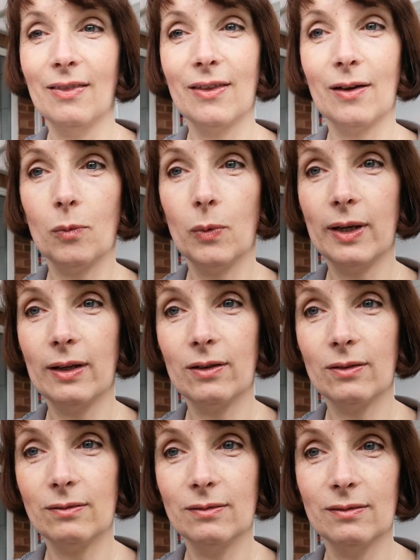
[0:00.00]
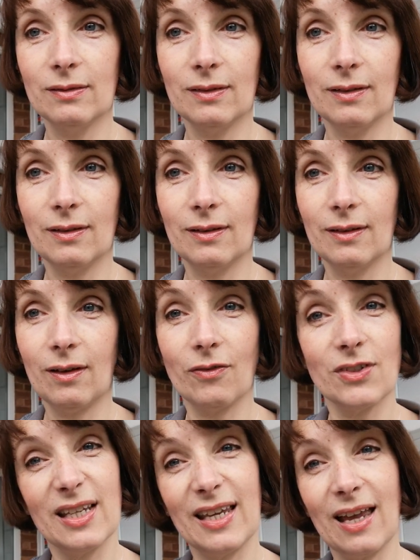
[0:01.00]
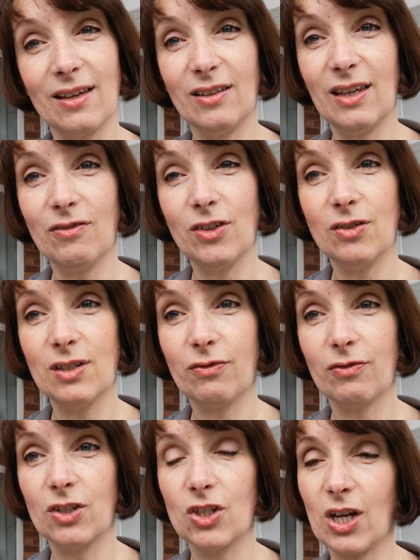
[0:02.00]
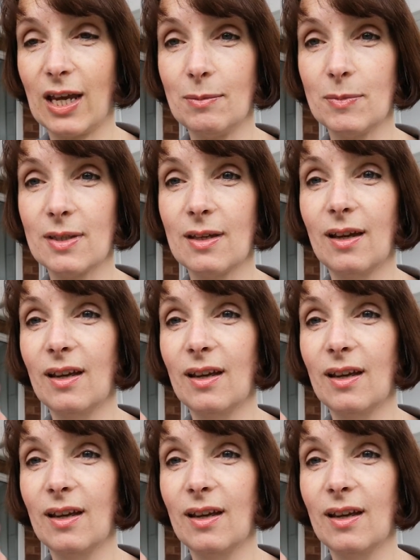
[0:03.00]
That will obviously give you different shapes.